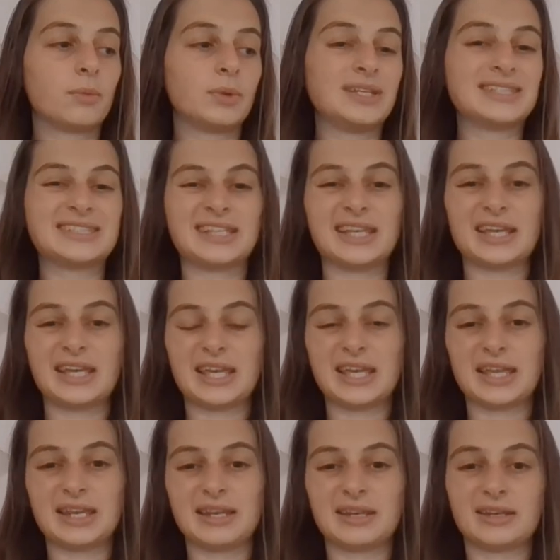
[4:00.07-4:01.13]
we see it
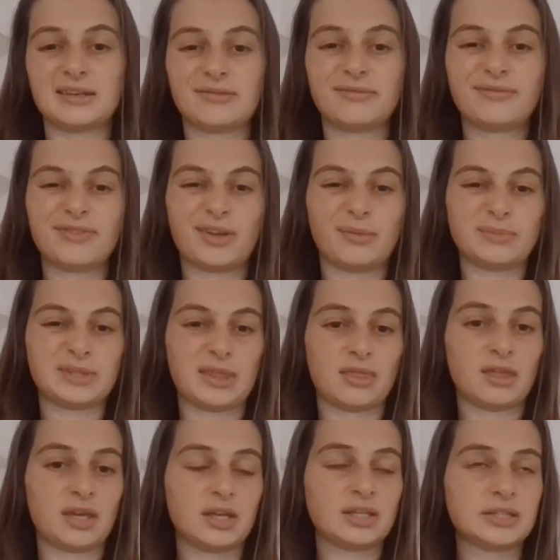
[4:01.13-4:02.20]
in films and
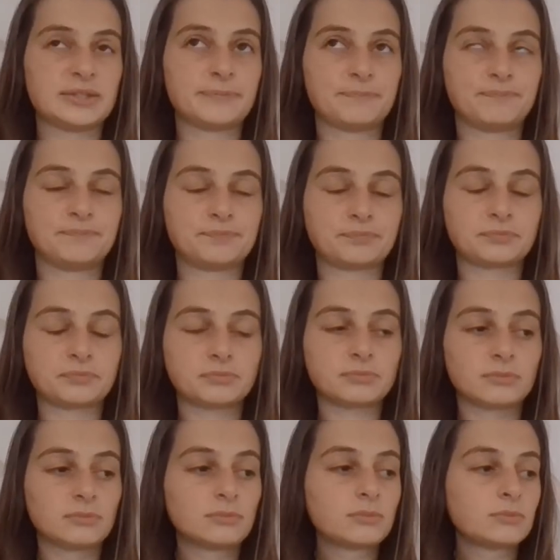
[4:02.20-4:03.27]
things.
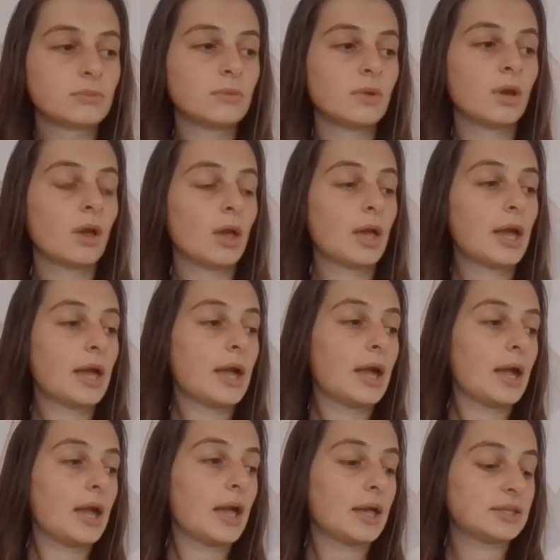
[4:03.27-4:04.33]
So
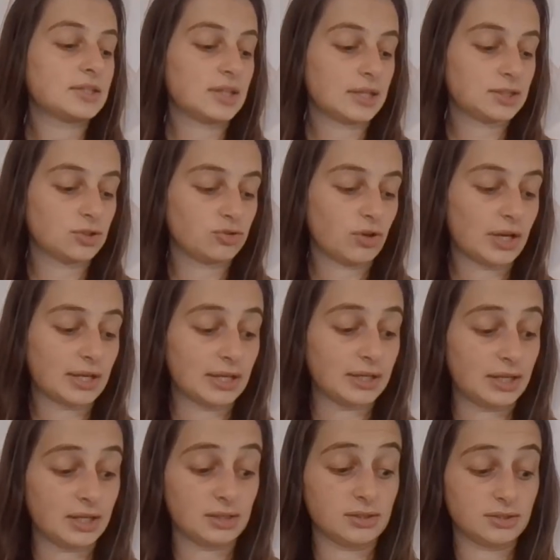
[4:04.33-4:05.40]
that's a dragon,
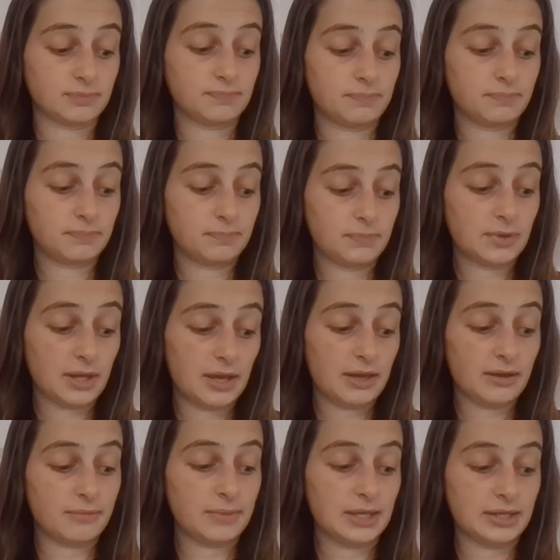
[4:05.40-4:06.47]
and
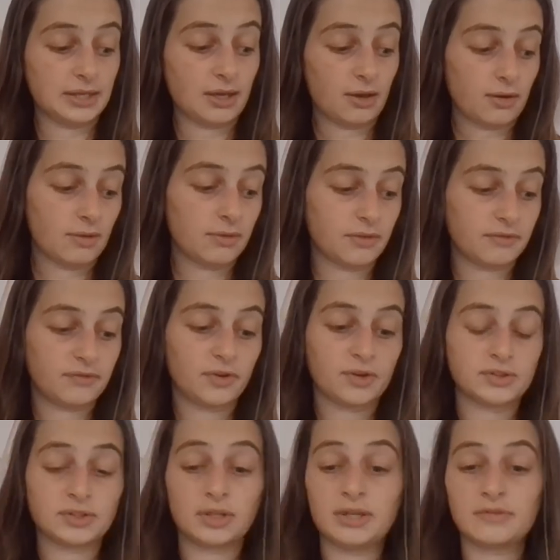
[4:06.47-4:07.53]
I mean, on the
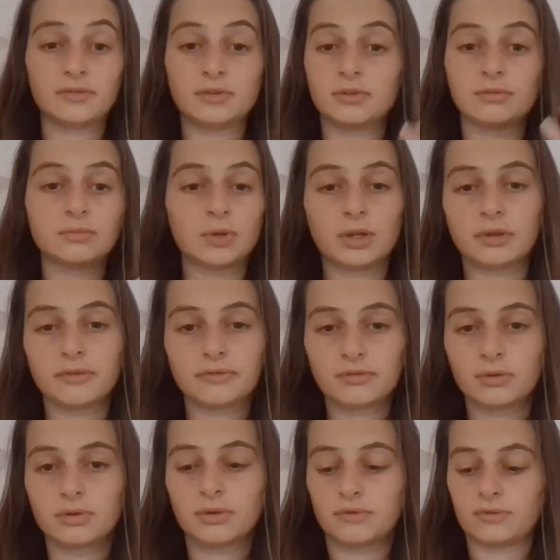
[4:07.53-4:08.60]

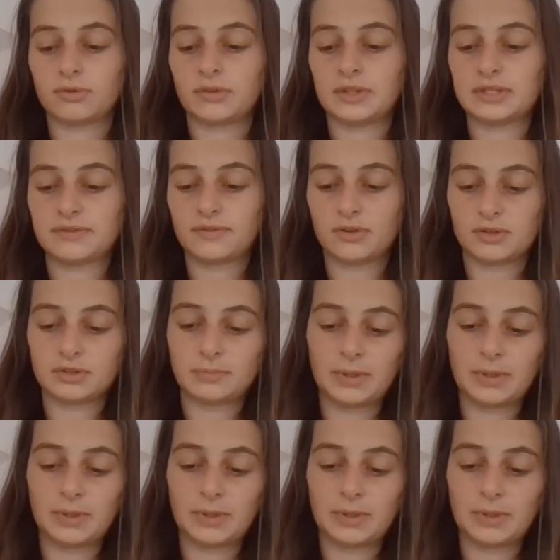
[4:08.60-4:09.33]
front cover or this first